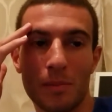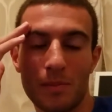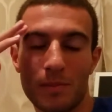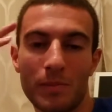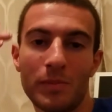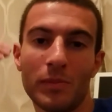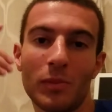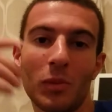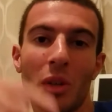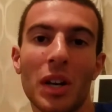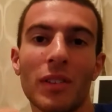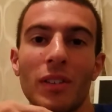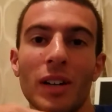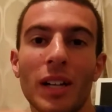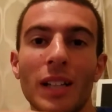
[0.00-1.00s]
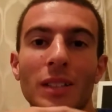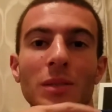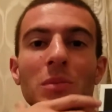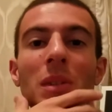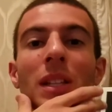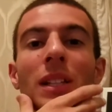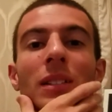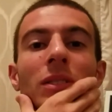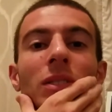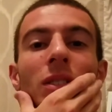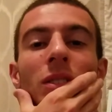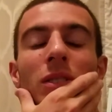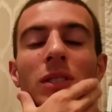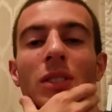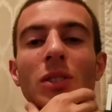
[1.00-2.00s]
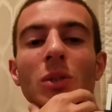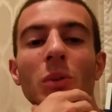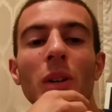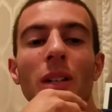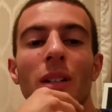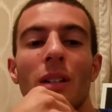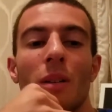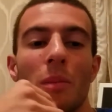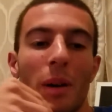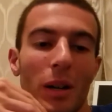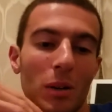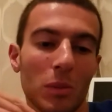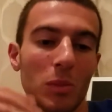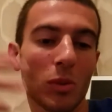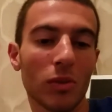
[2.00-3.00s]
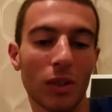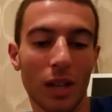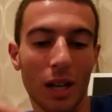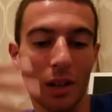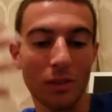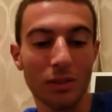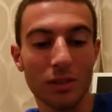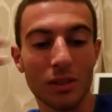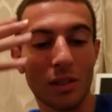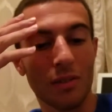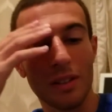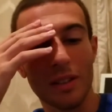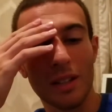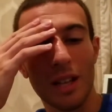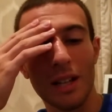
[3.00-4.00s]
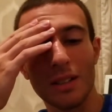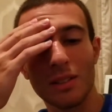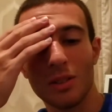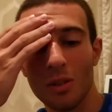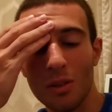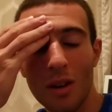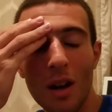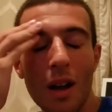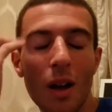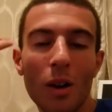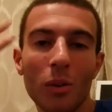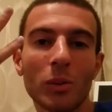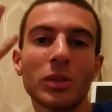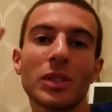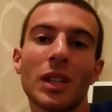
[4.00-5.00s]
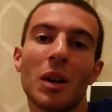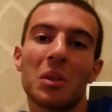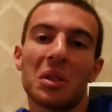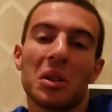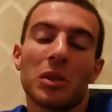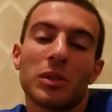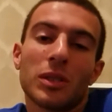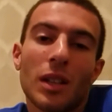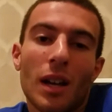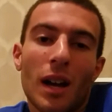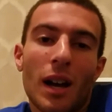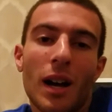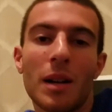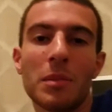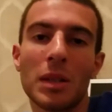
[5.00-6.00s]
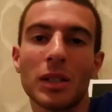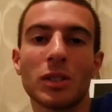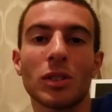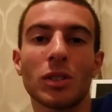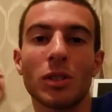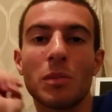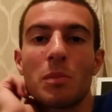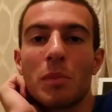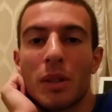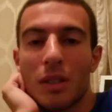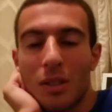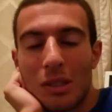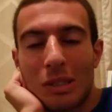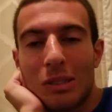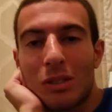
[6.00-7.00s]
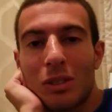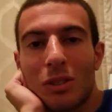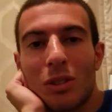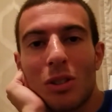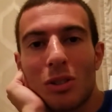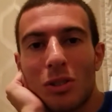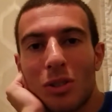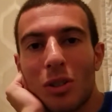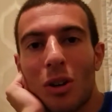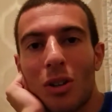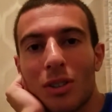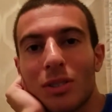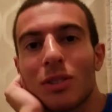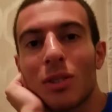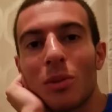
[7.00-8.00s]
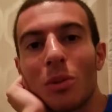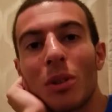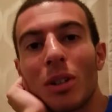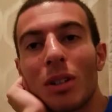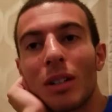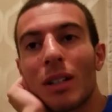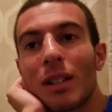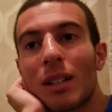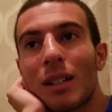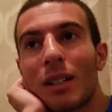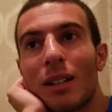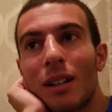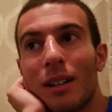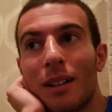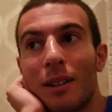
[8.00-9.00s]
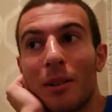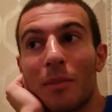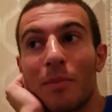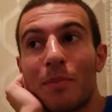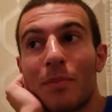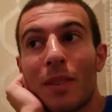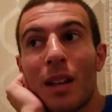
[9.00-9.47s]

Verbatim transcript: whenever I get some things situated about moving out and stuff like that. So we'll see how it goes. I'm not sure, but there's there's talks in the work. Um,